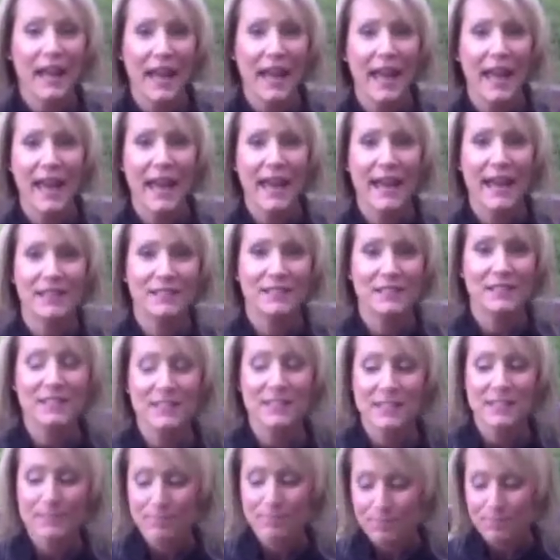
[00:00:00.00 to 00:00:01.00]
And
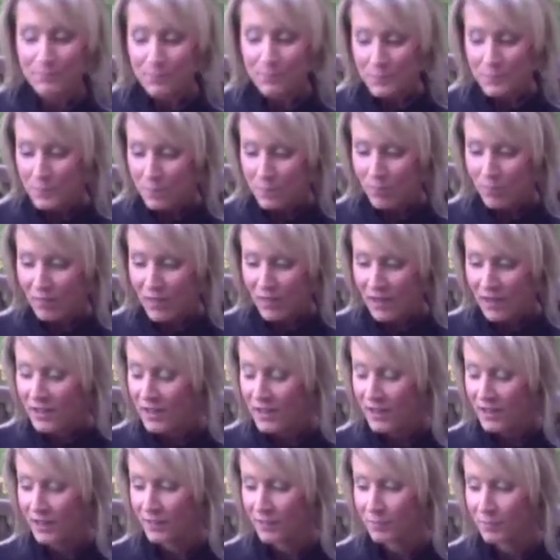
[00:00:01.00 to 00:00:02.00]

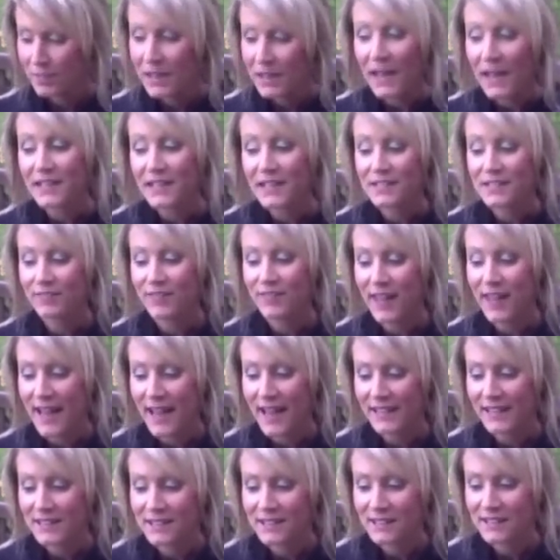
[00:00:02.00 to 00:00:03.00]
because of
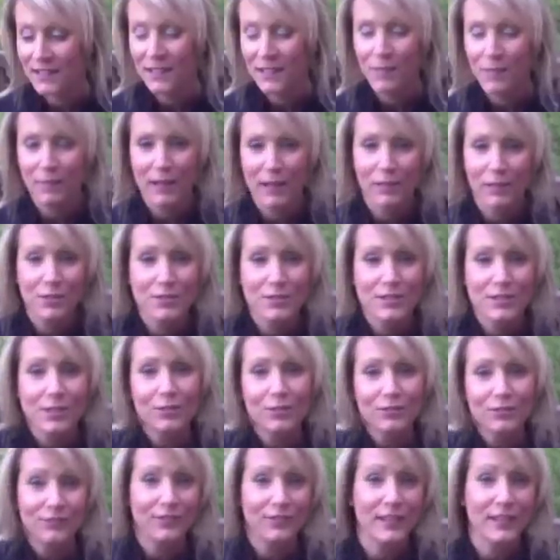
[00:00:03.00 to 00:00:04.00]
that, my clothes don't
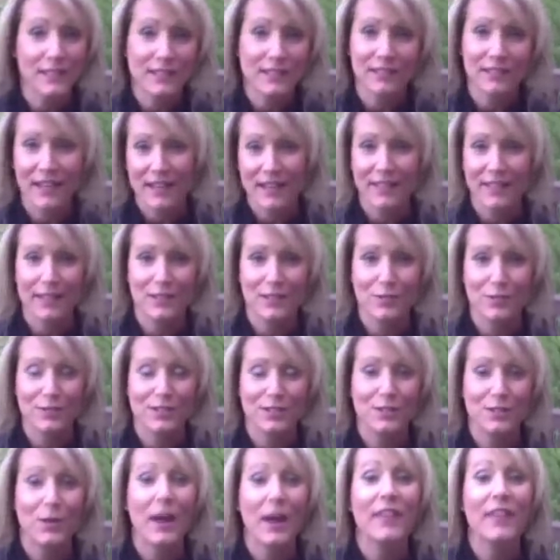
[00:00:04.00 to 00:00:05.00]
fit like they used
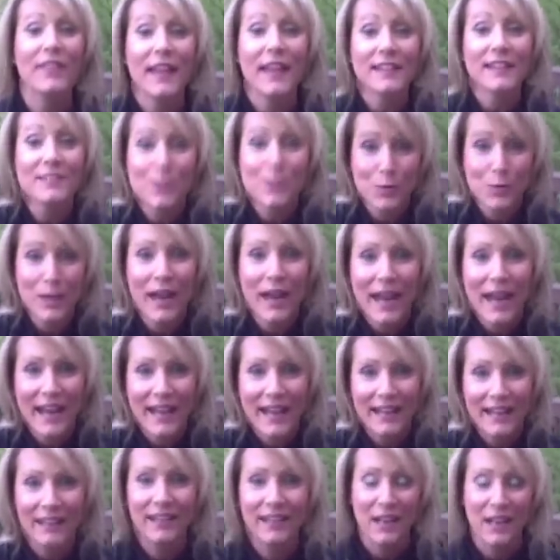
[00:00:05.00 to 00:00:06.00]
to, and that's
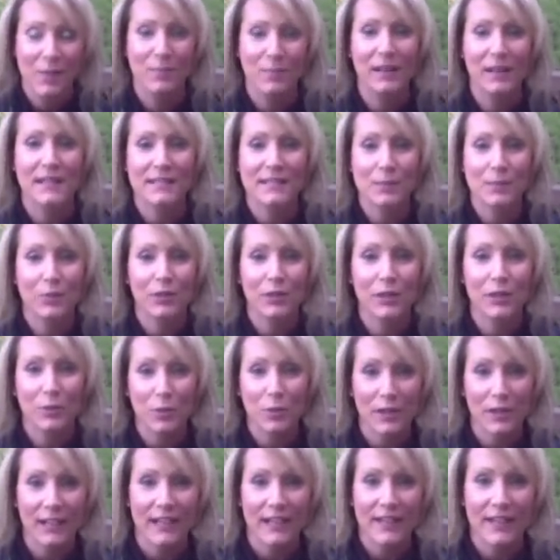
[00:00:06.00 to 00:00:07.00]
okay because I'm really
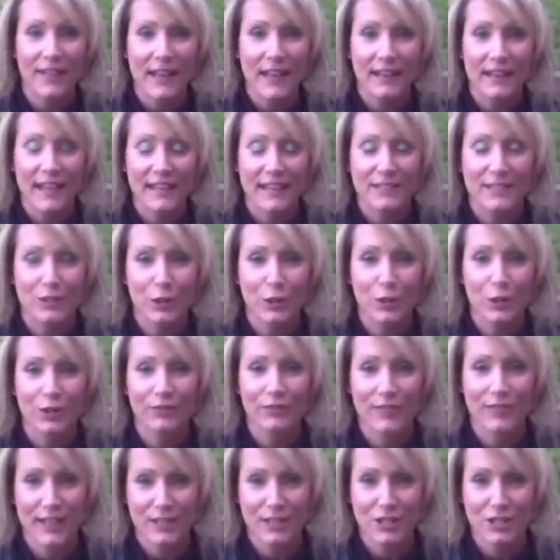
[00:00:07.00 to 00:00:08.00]
working on that nice curve,
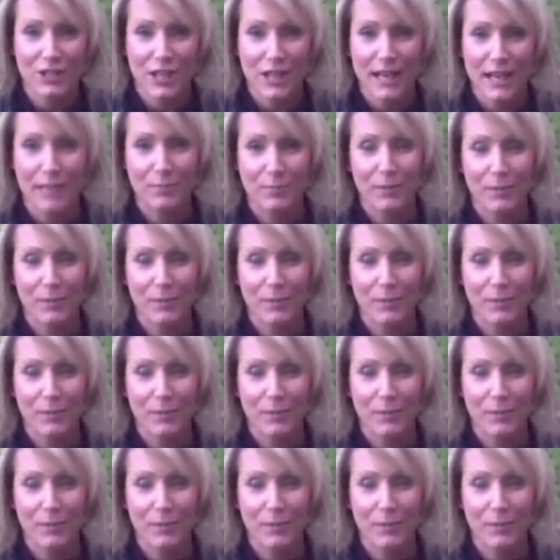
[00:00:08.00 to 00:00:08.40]
that shape.